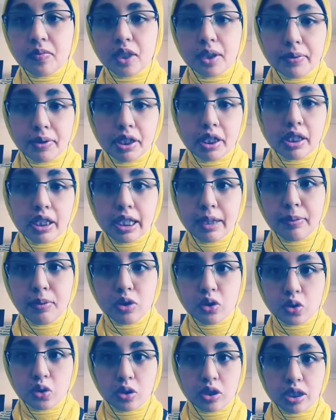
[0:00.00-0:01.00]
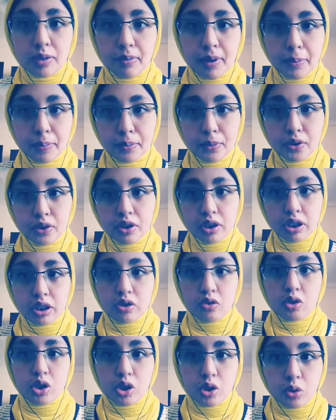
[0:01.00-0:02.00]
being able to remember
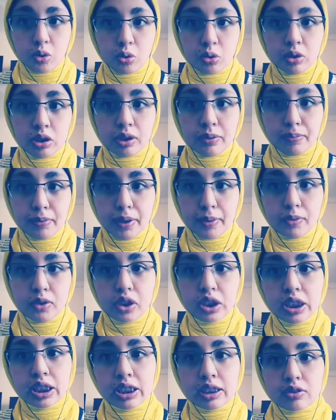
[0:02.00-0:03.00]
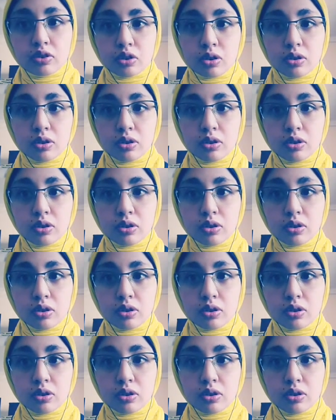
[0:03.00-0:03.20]
and record the memories.